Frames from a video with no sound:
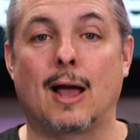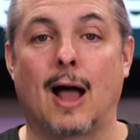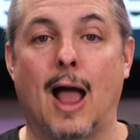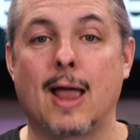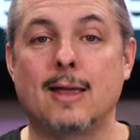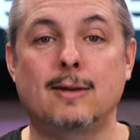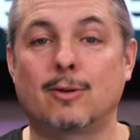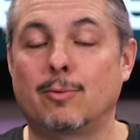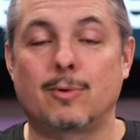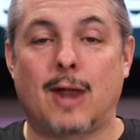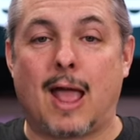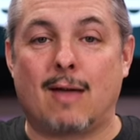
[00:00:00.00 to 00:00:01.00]
I
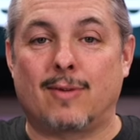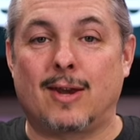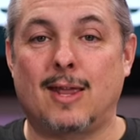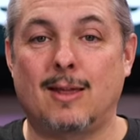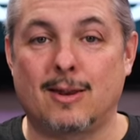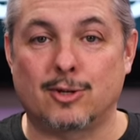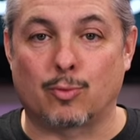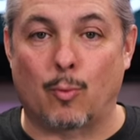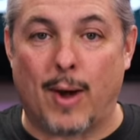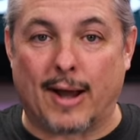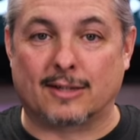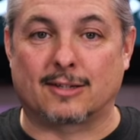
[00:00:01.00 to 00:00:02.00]
don't have any
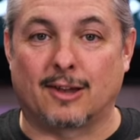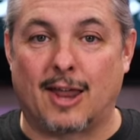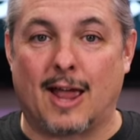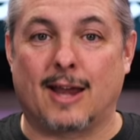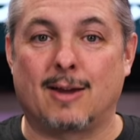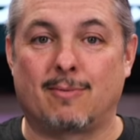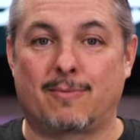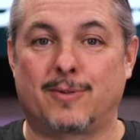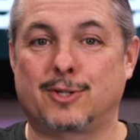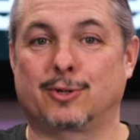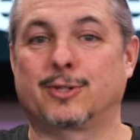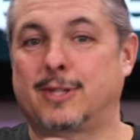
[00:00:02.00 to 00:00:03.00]
direct line of
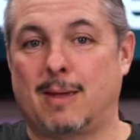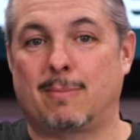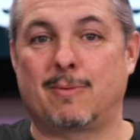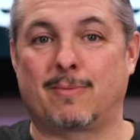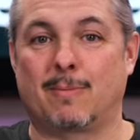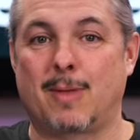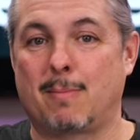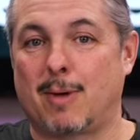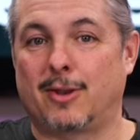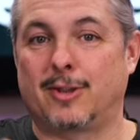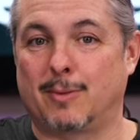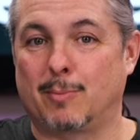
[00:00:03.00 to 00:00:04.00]
official statement from them
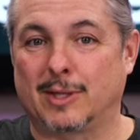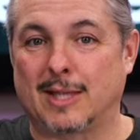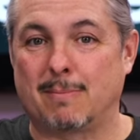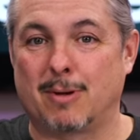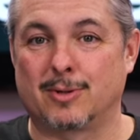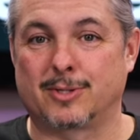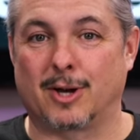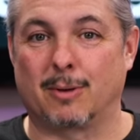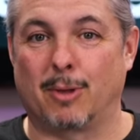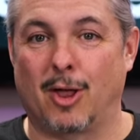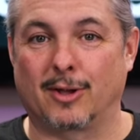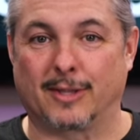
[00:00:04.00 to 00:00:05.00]
other than what they post on their
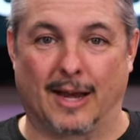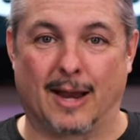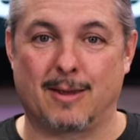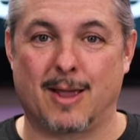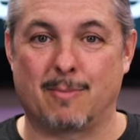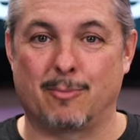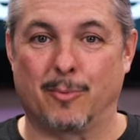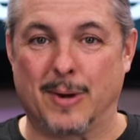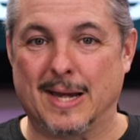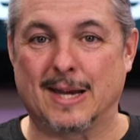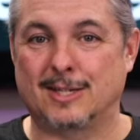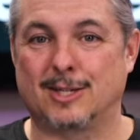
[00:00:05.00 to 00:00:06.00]
blog that I am
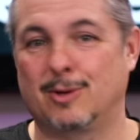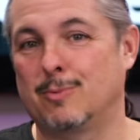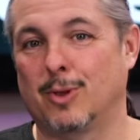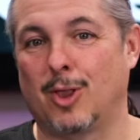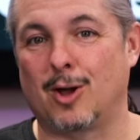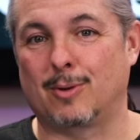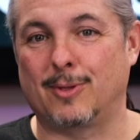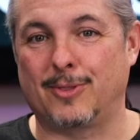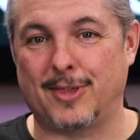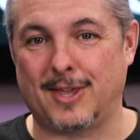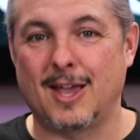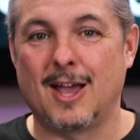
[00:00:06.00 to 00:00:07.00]
reading to you along with
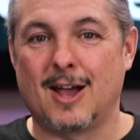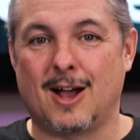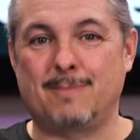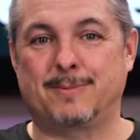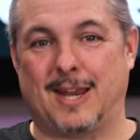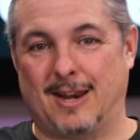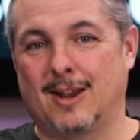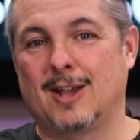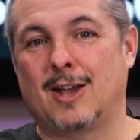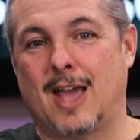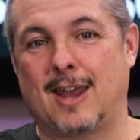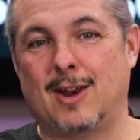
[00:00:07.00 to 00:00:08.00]
the update.
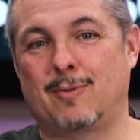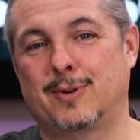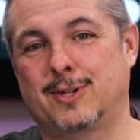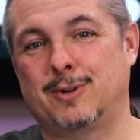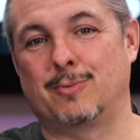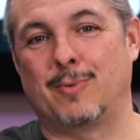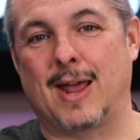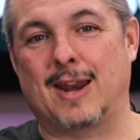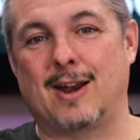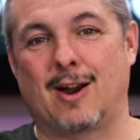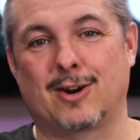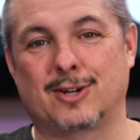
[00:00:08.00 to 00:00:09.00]
Head over to Reddit
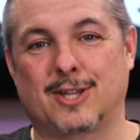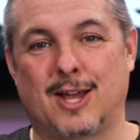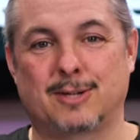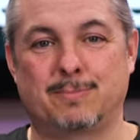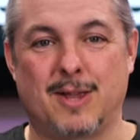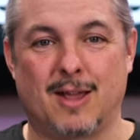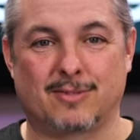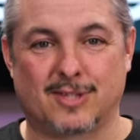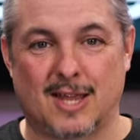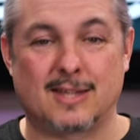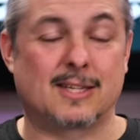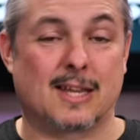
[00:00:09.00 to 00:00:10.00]
r slash
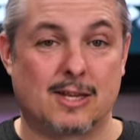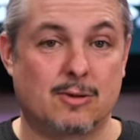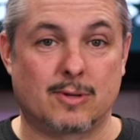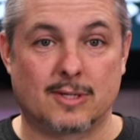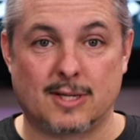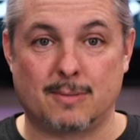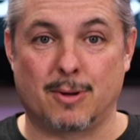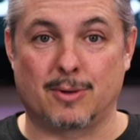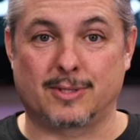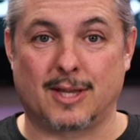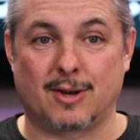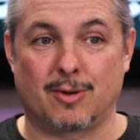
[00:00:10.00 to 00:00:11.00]
pfsense and you can see
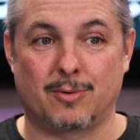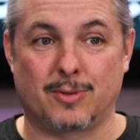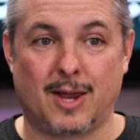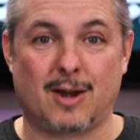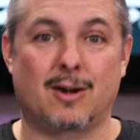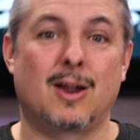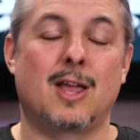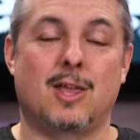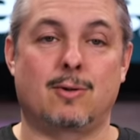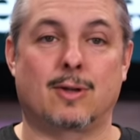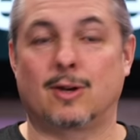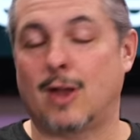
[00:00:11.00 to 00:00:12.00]
posts they do there.
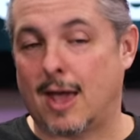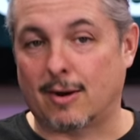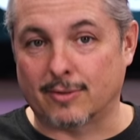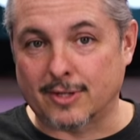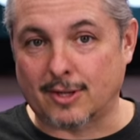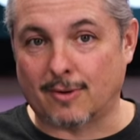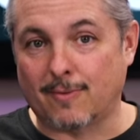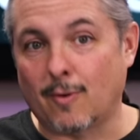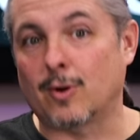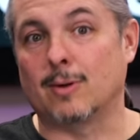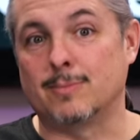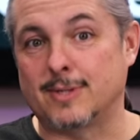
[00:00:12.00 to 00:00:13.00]
You can head over to their
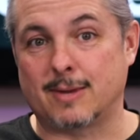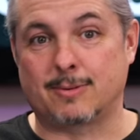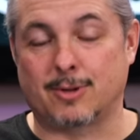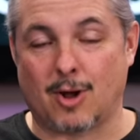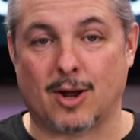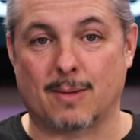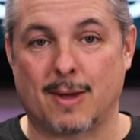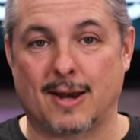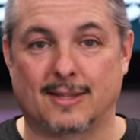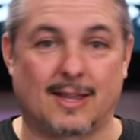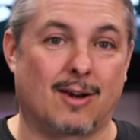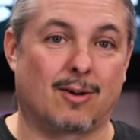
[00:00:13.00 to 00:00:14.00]
forums. They talk about
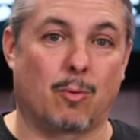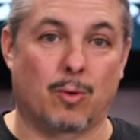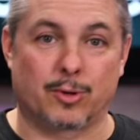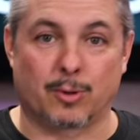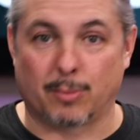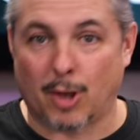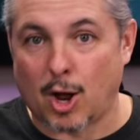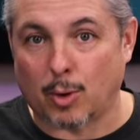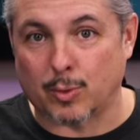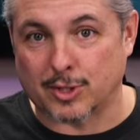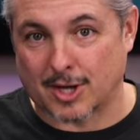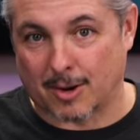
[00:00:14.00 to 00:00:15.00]
it there or their blog,
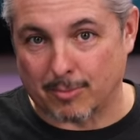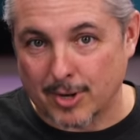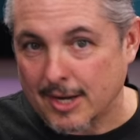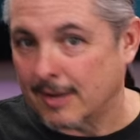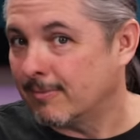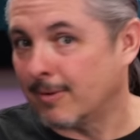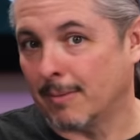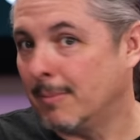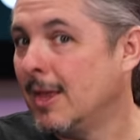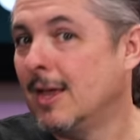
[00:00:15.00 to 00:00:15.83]
which I'm reading from.